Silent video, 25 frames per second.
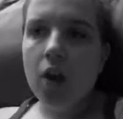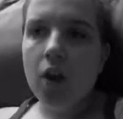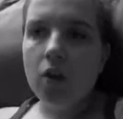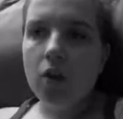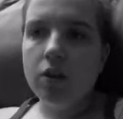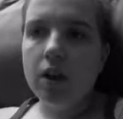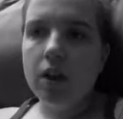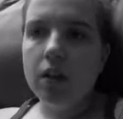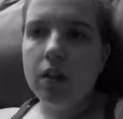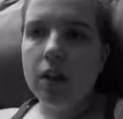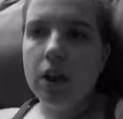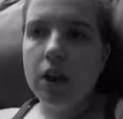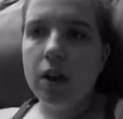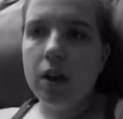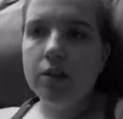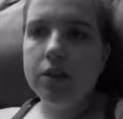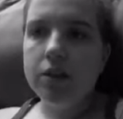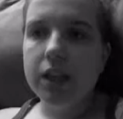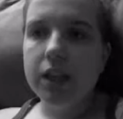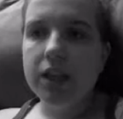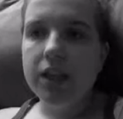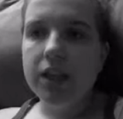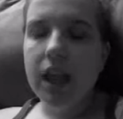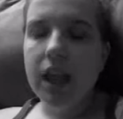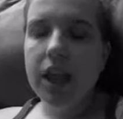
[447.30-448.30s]
or nothing. I was
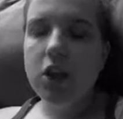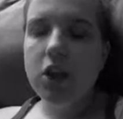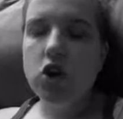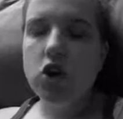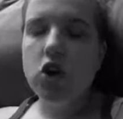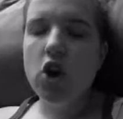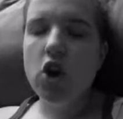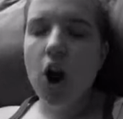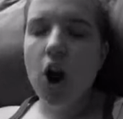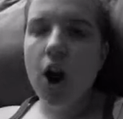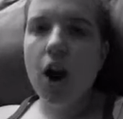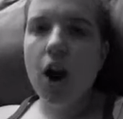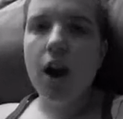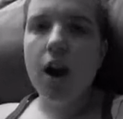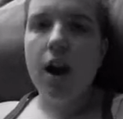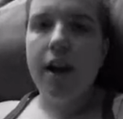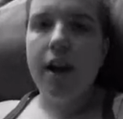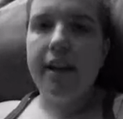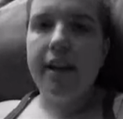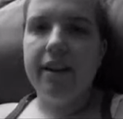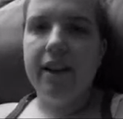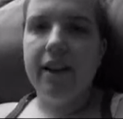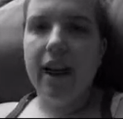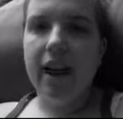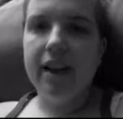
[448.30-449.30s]
like, thank
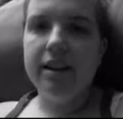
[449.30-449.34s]
God